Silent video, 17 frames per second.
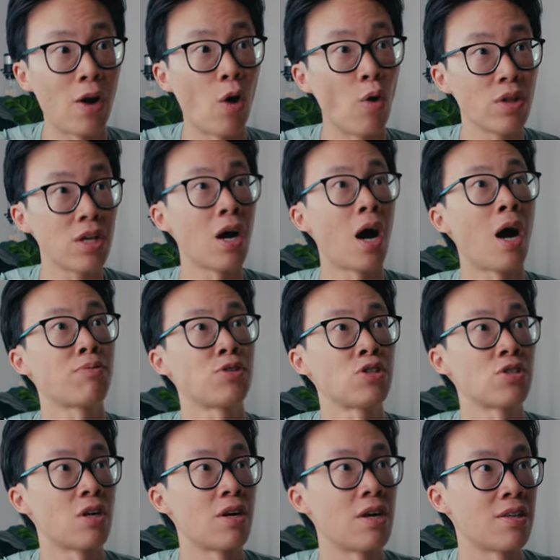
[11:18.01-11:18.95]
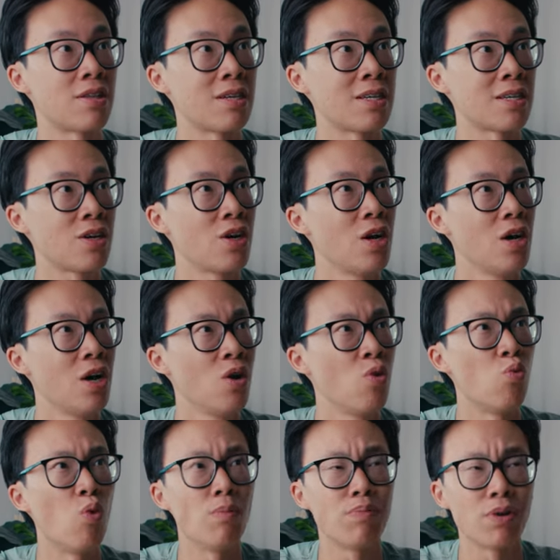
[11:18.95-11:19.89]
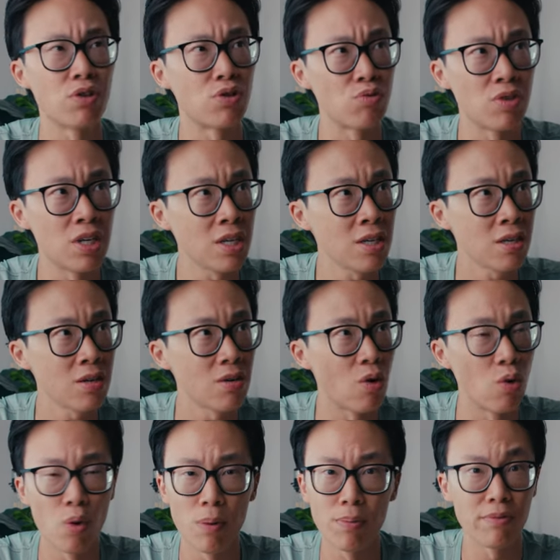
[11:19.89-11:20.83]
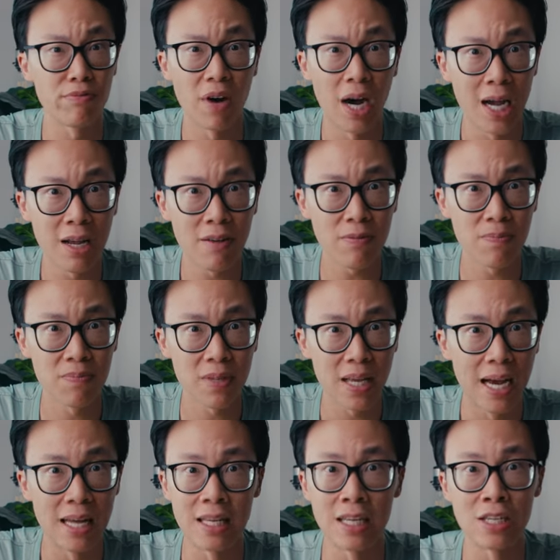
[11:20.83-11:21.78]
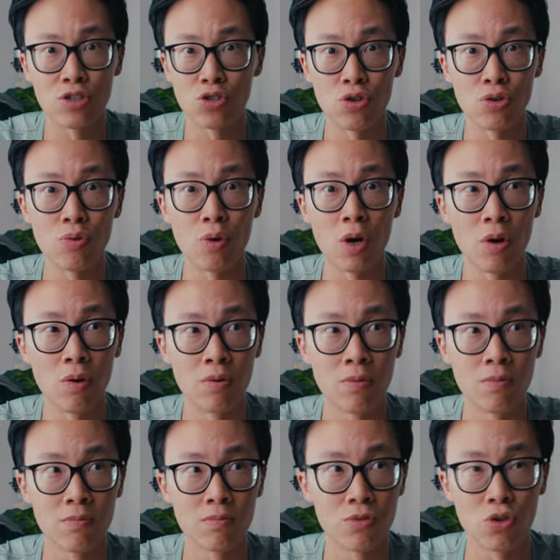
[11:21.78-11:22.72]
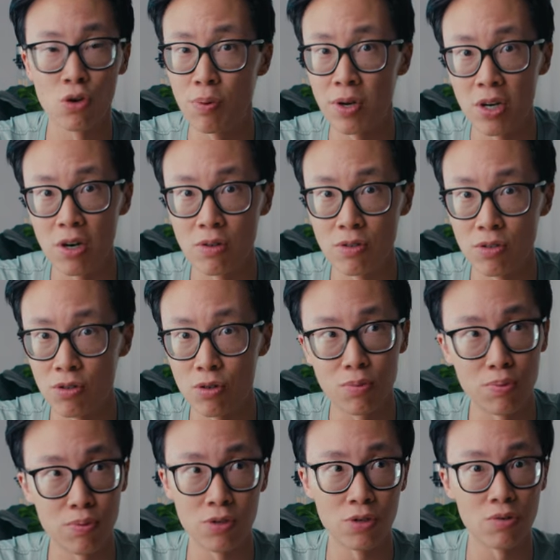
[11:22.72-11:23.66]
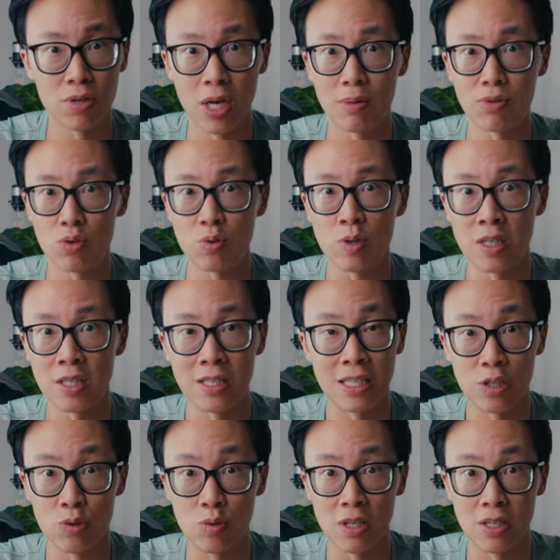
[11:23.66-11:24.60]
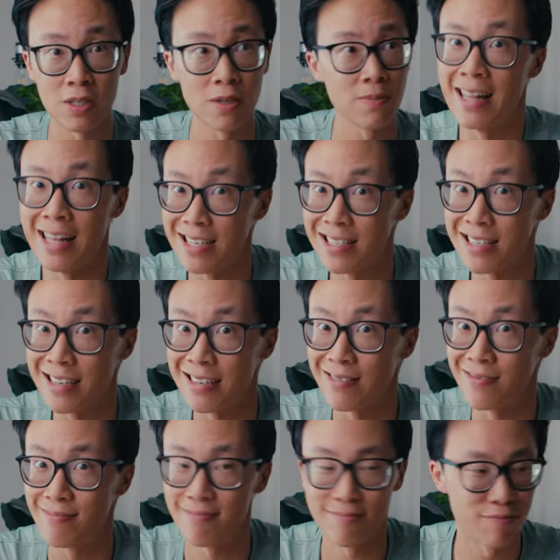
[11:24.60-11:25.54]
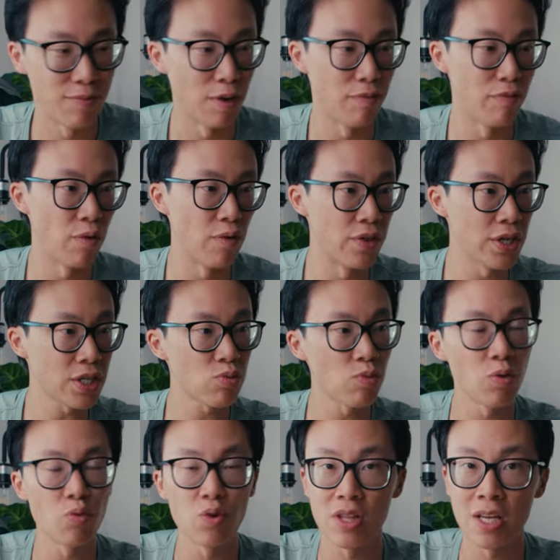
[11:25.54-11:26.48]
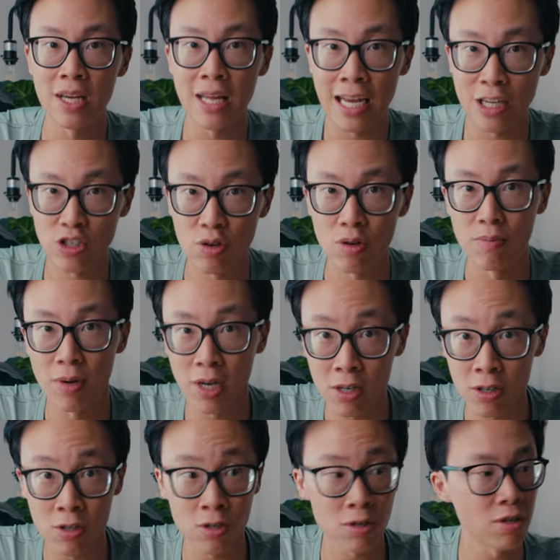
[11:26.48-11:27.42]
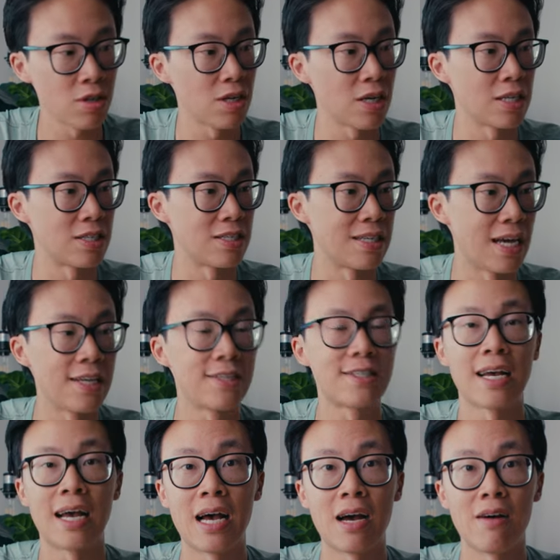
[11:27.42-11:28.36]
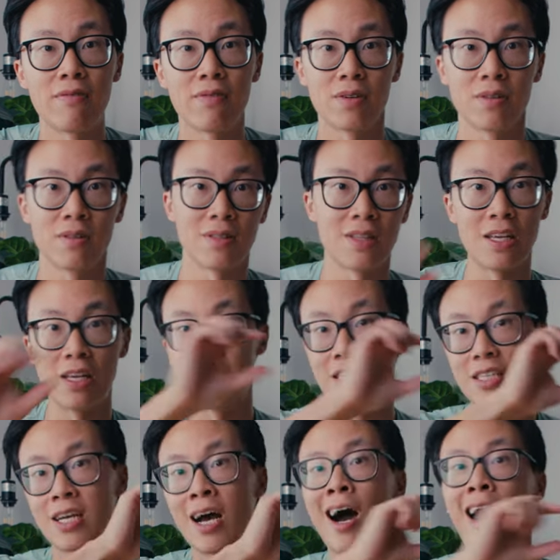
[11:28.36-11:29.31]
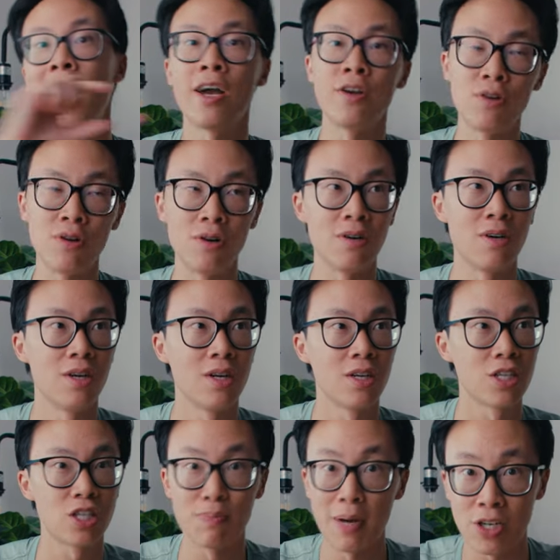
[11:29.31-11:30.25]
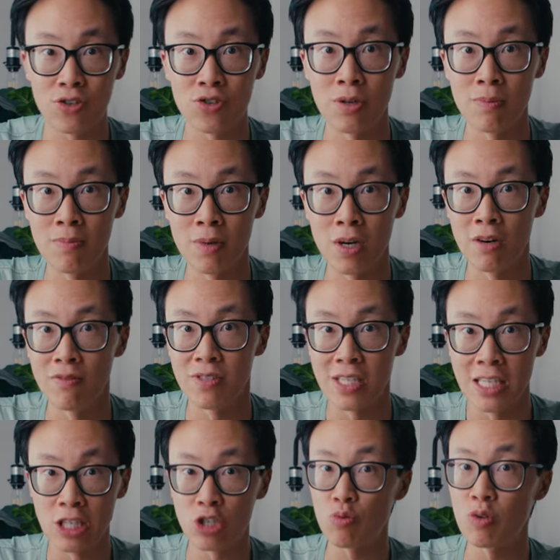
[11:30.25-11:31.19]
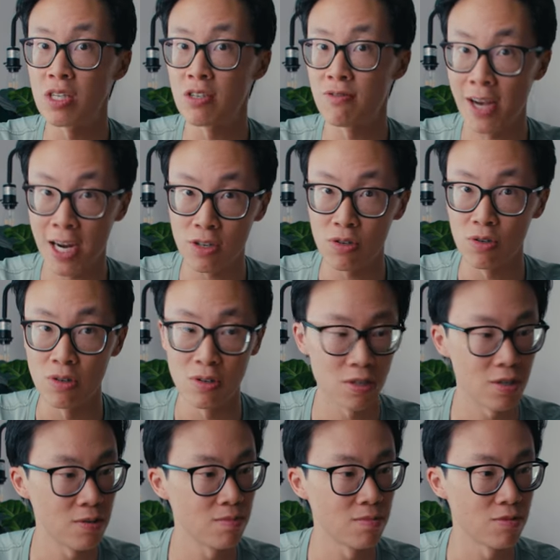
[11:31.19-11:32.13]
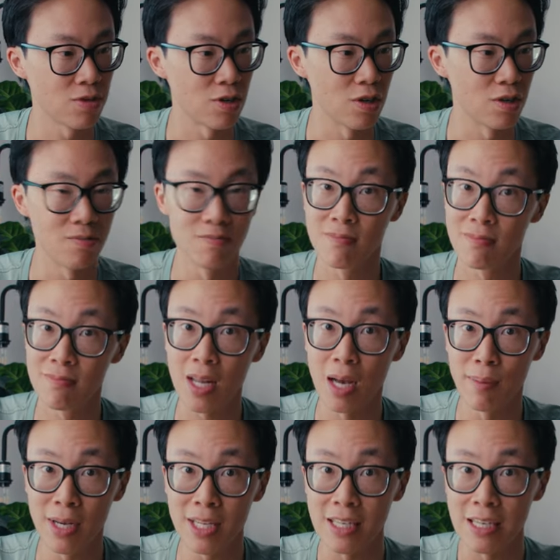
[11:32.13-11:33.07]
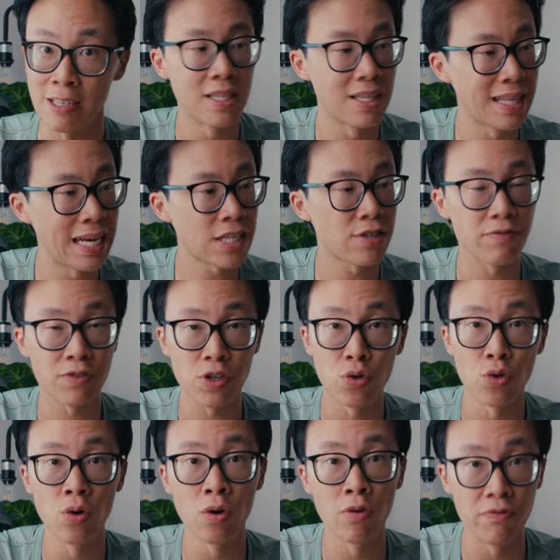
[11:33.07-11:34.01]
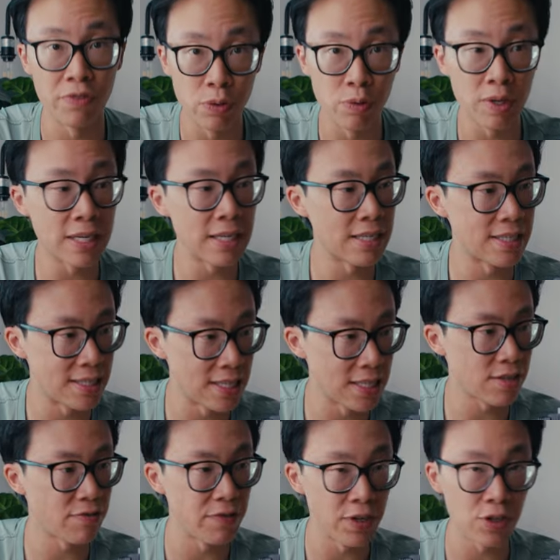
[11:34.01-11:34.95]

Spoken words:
my only options are, I think, 1.3 or 1.5 and then 2 times squeeze, D squeeze. And that's it. But for this one with an external monitor, it's nice to have the entire spectrum of D squeeze factors. So, amazing. And the last cool viewing assist